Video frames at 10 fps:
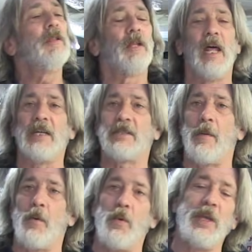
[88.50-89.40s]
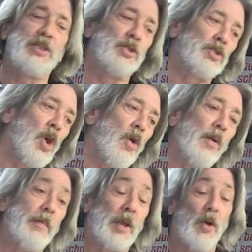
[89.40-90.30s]
the last couple of weeks you saw
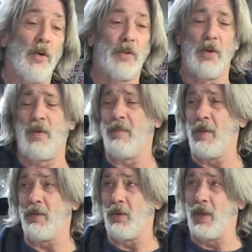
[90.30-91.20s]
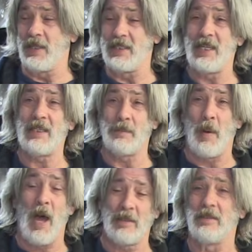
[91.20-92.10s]
we've been through like 6
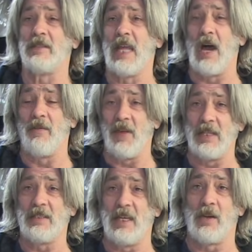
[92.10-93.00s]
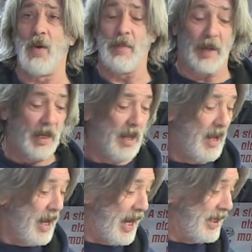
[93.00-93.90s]
boxes now of AC equipment.
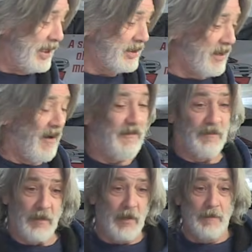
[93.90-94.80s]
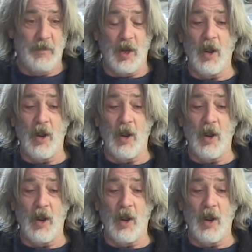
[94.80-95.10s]
And this stuff, you